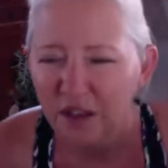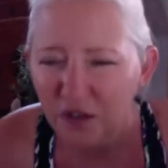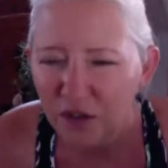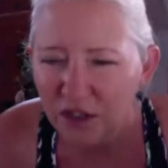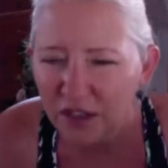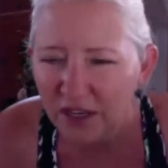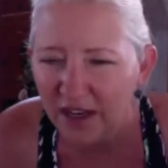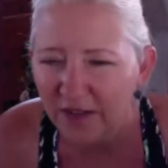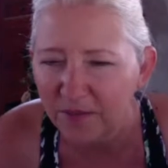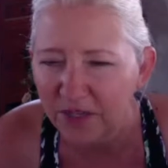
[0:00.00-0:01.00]
Couldn't
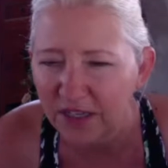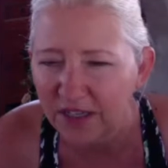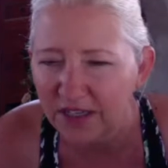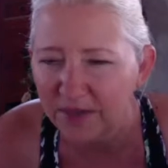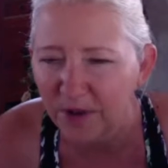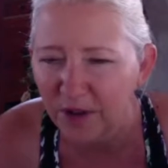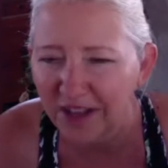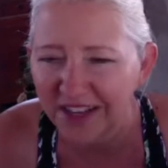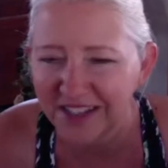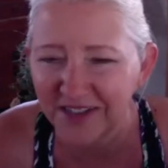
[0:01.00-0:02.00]
have been as small
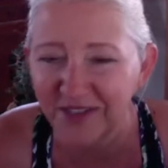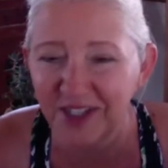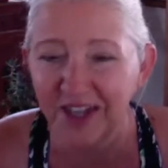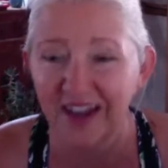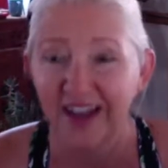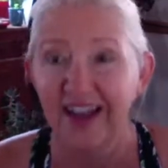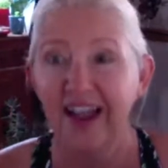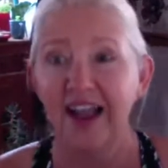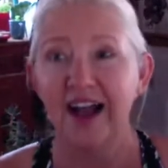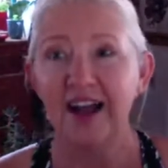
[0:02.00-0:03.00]
as Davila.
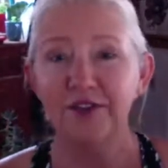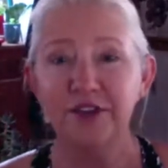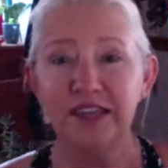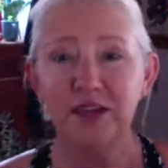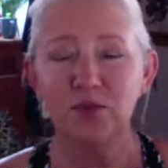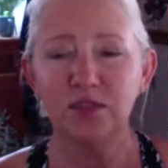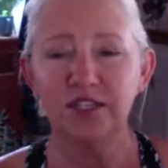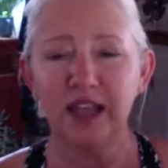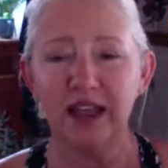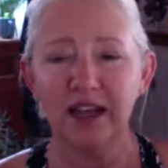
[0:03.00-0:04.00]
I think it
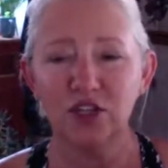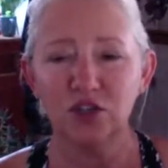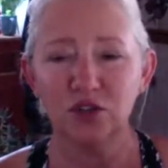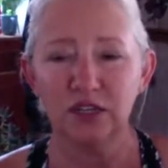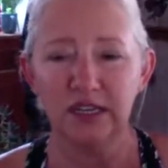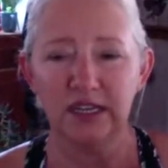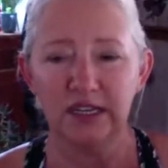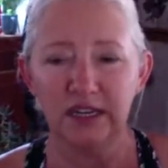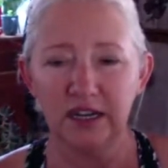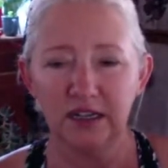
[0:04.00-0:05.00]
was
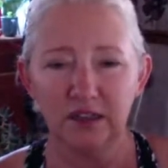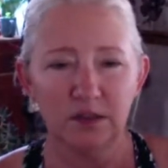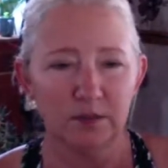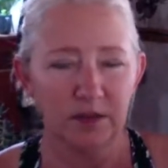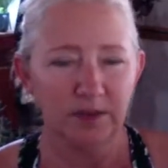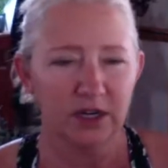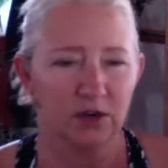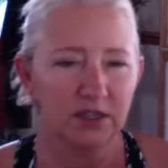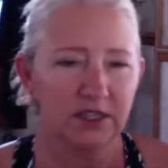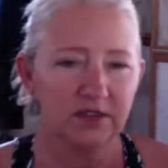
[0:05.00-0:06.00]
actually a little bit
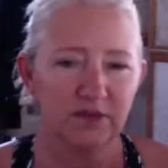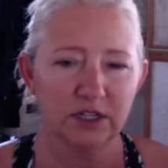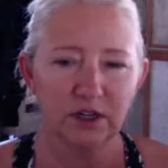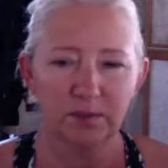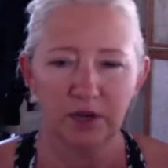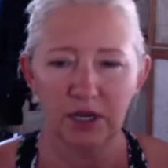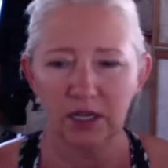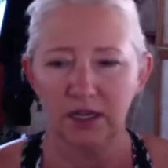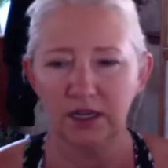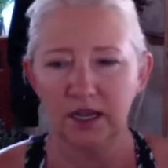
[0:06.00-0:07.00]
bigger than Davila,
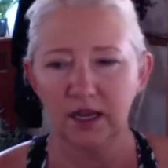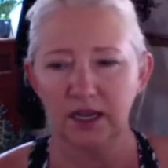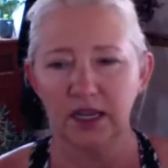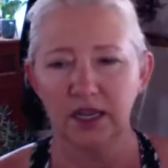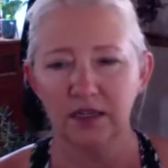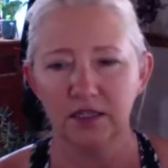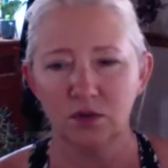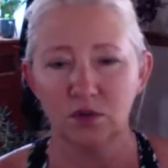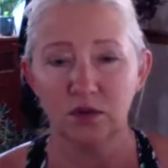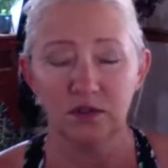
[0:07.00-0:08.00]
but yeah, it had a
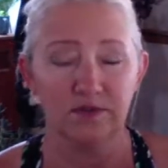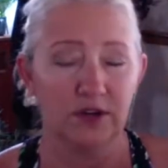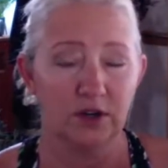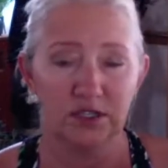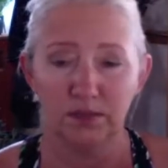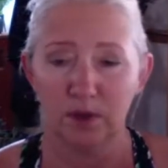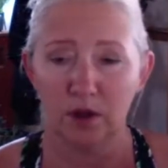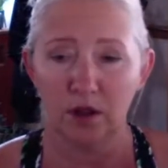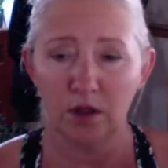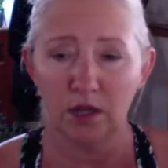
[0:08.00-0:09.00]
school and it was very
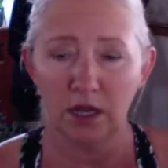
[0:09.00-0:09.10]
small.